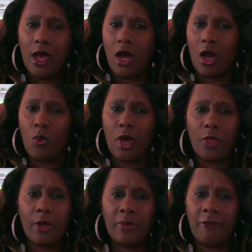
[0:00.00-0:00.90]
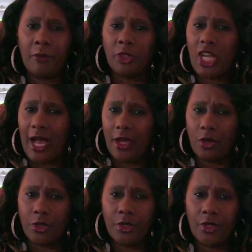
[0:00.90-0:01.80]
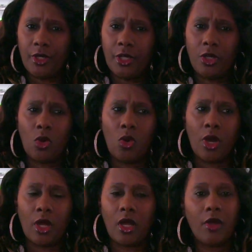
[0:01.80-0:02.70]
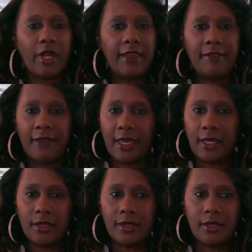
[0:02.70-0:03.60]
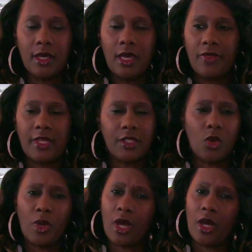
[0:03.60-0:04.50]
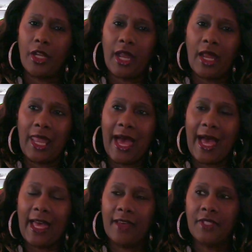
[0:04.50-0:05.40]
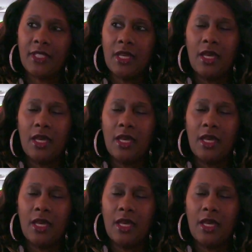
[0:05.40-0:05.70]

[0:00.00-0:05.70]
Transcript: whether it be from childhood or current events that's going on in our lives,